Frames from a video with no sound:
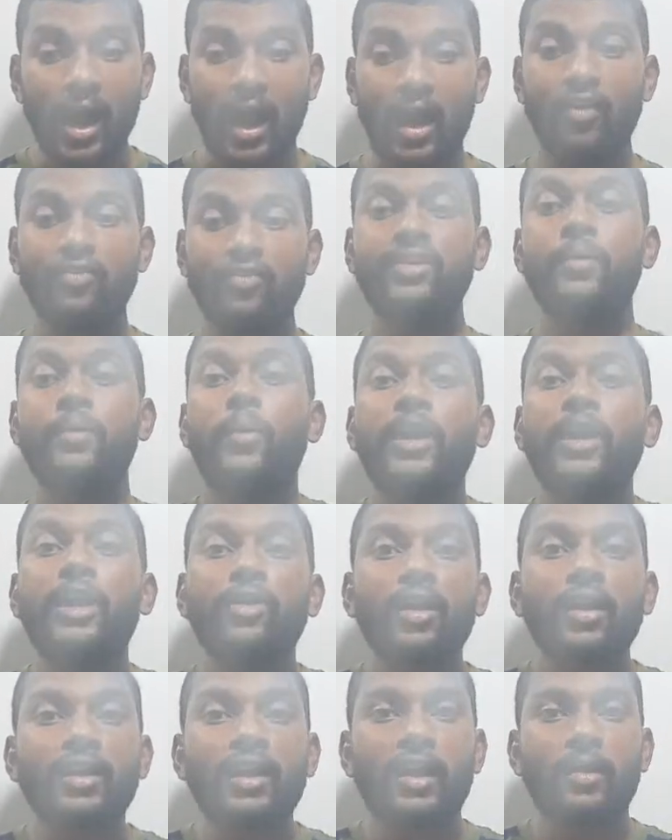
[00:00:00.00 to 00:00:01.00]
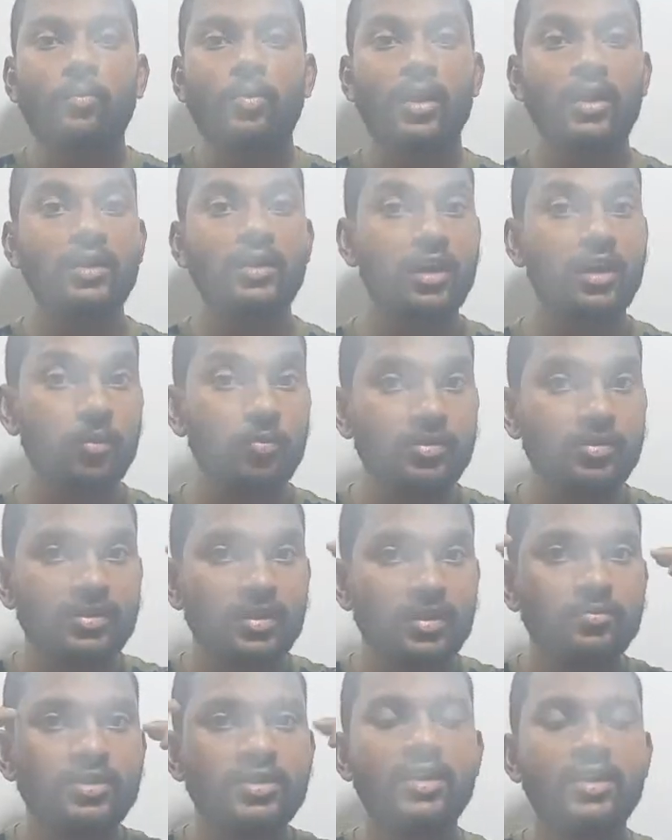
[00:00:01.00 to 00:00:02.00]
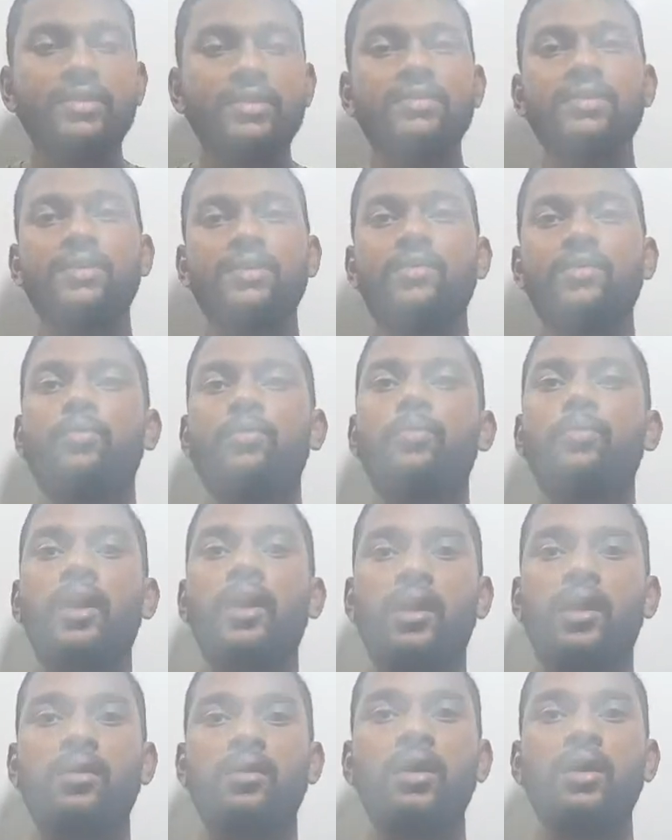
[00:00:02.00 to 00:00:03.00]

After a particular time period, there will be some changes in our brain.